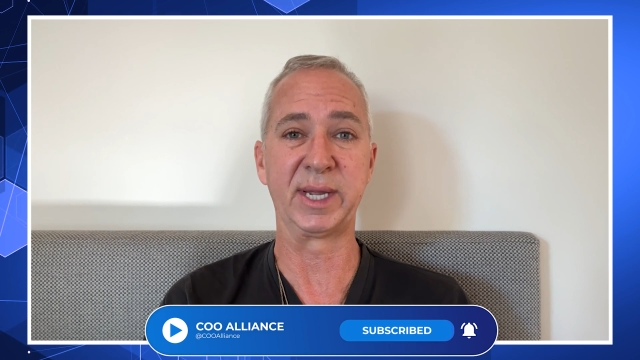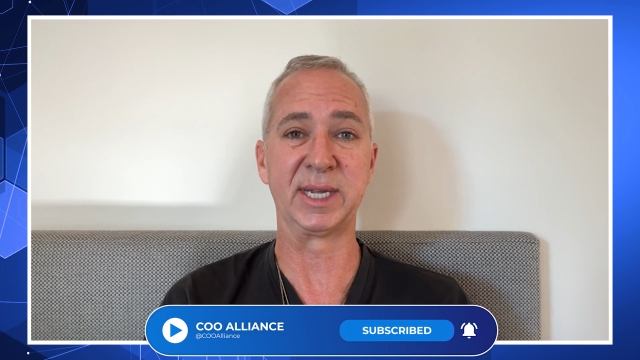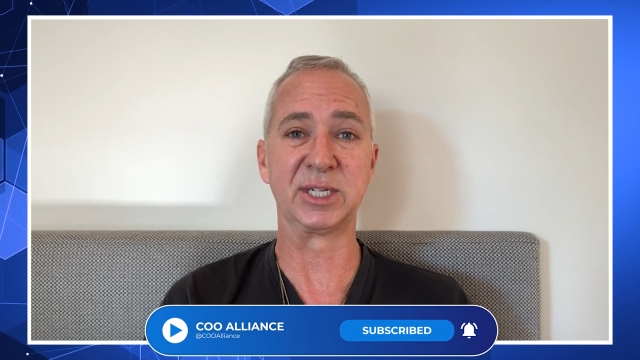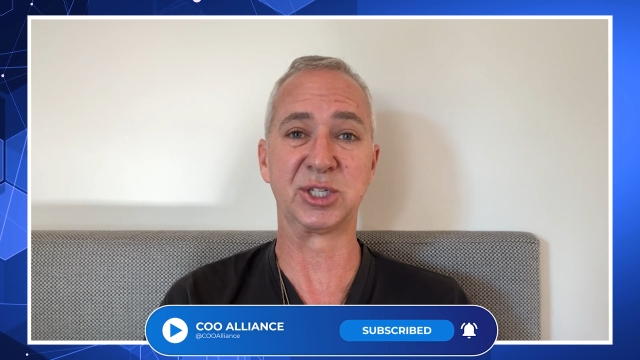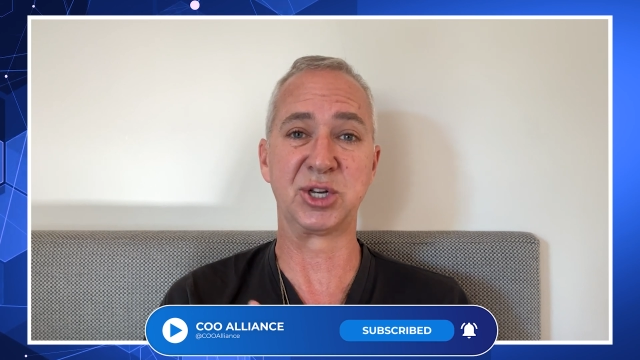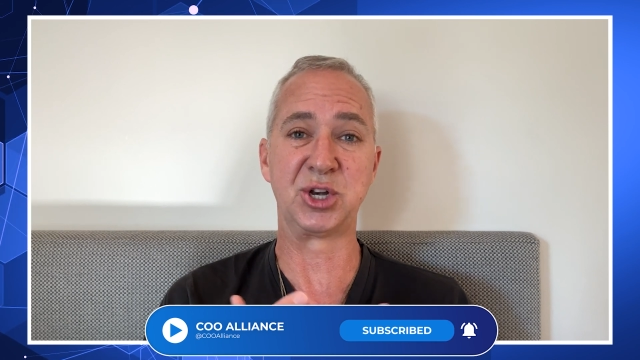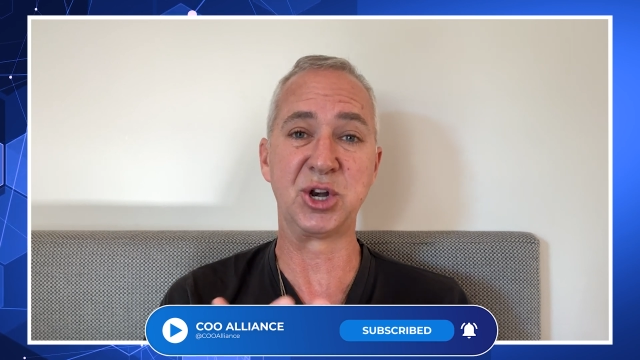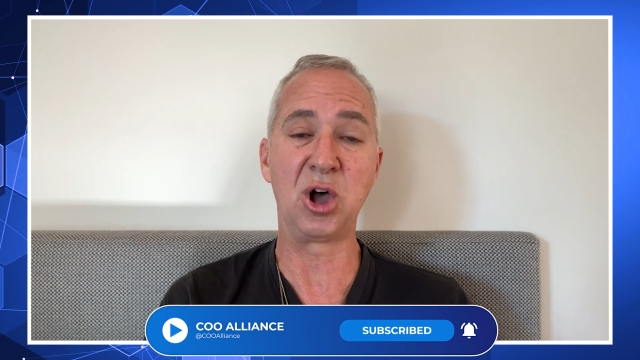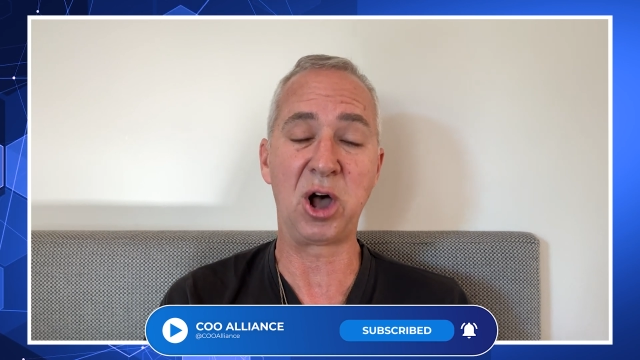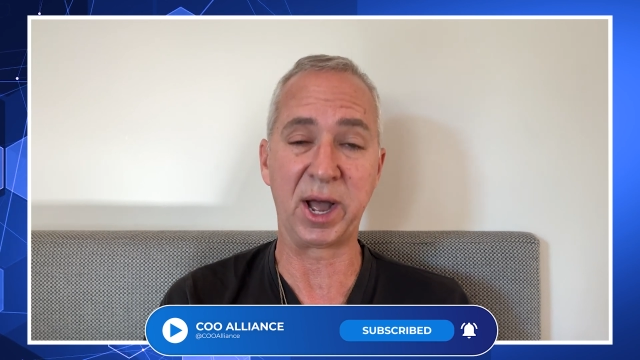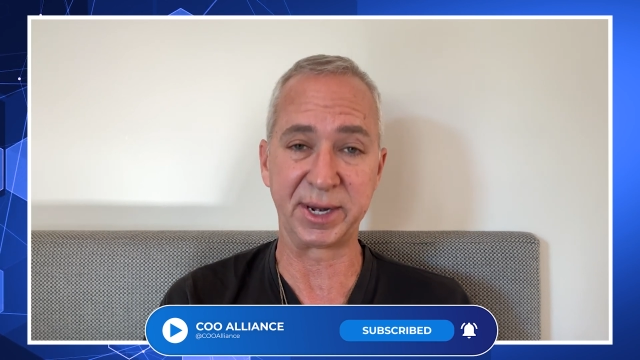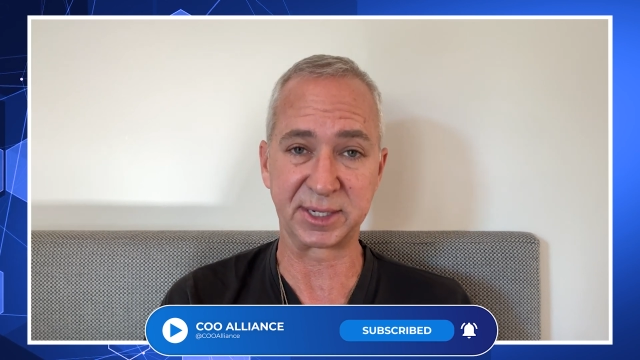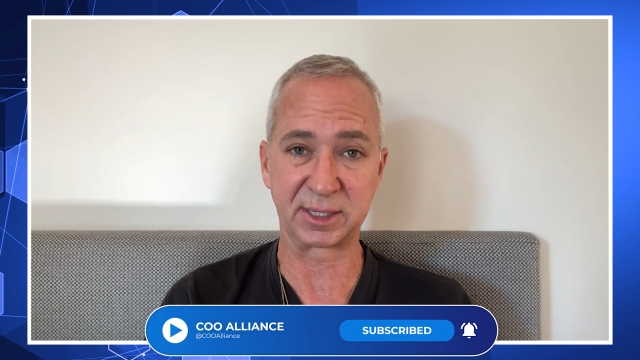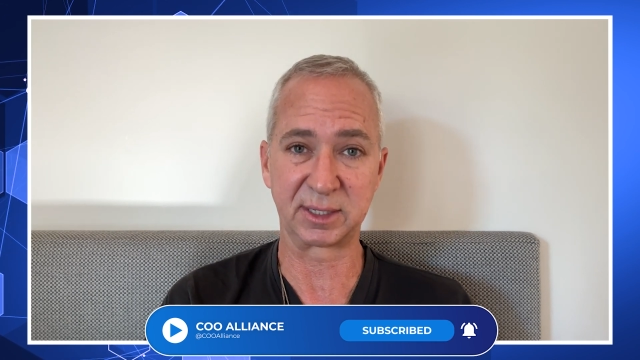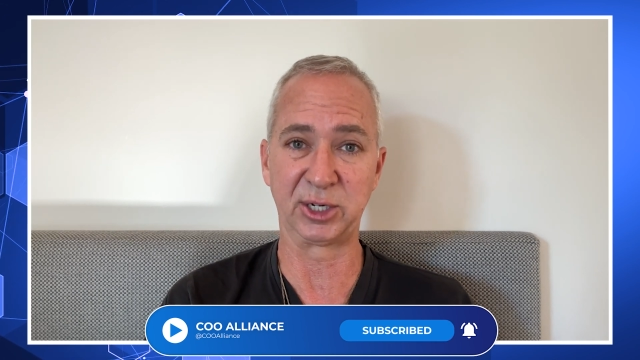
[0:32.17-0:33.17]
is
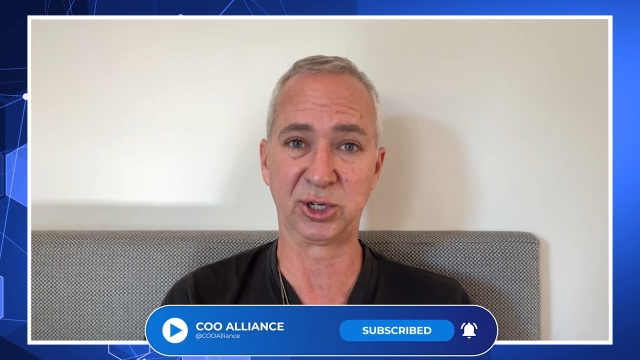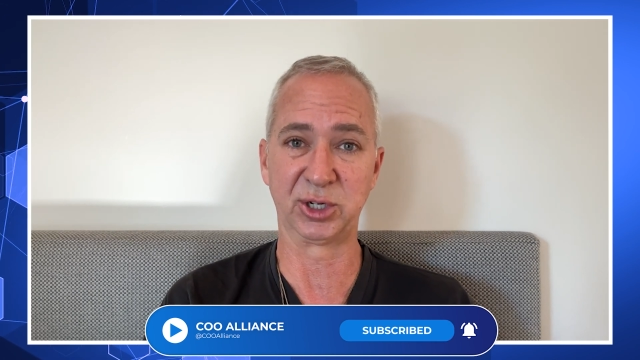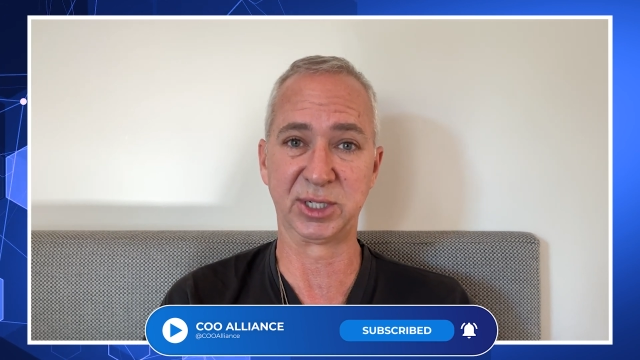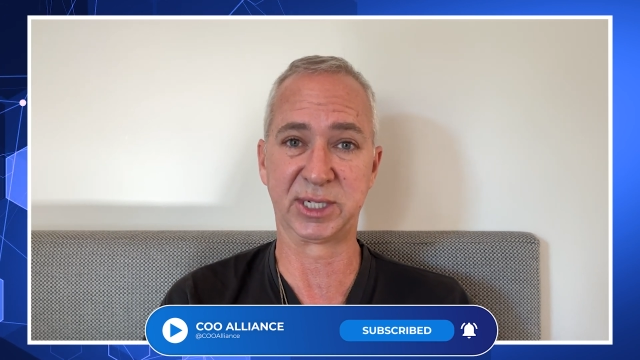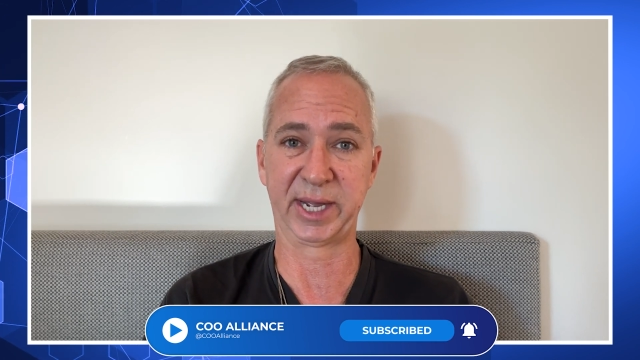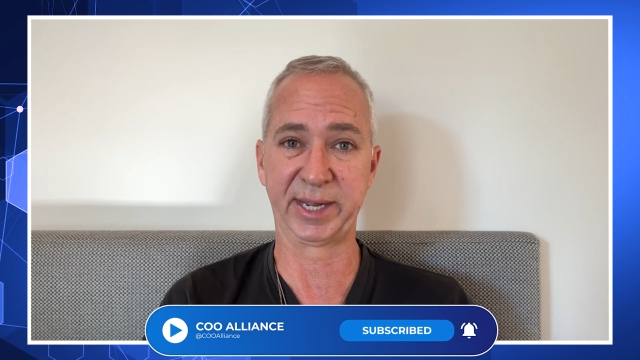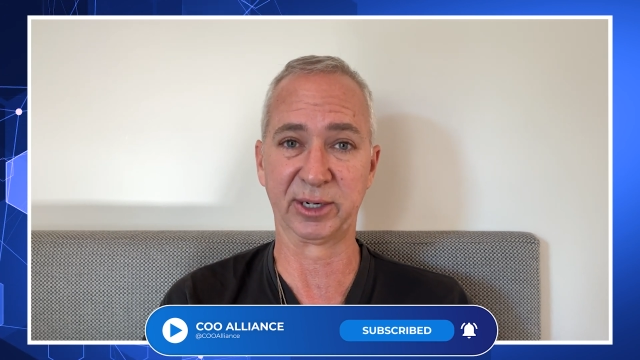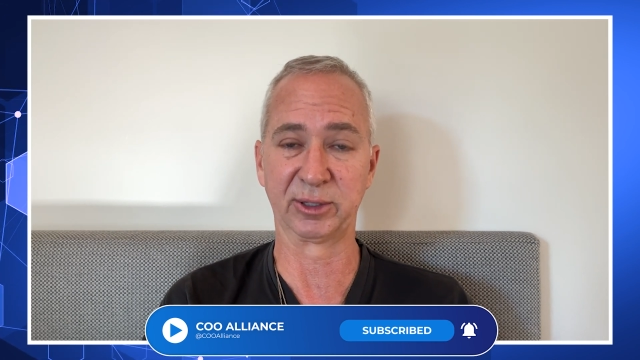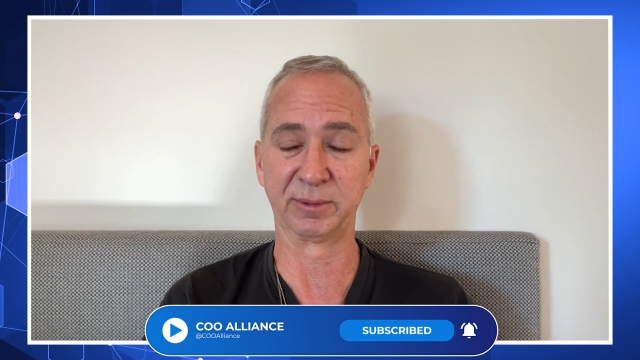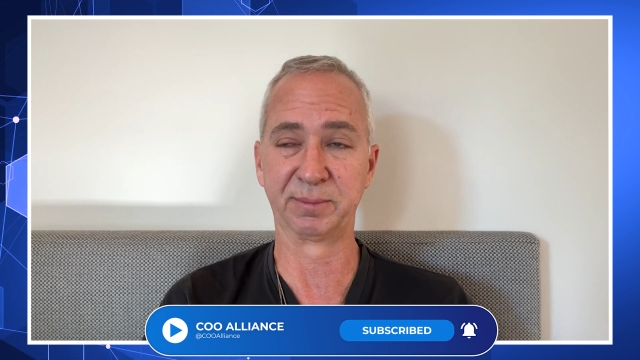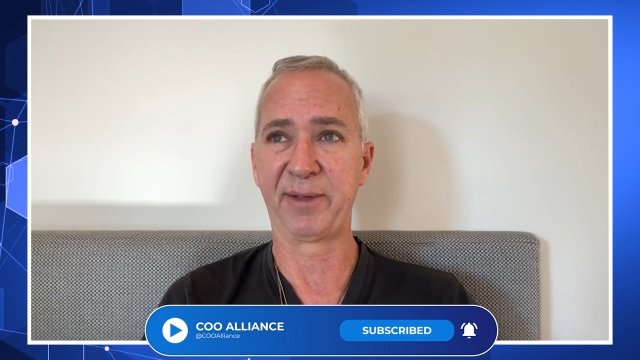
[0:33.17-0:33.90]
not a good title.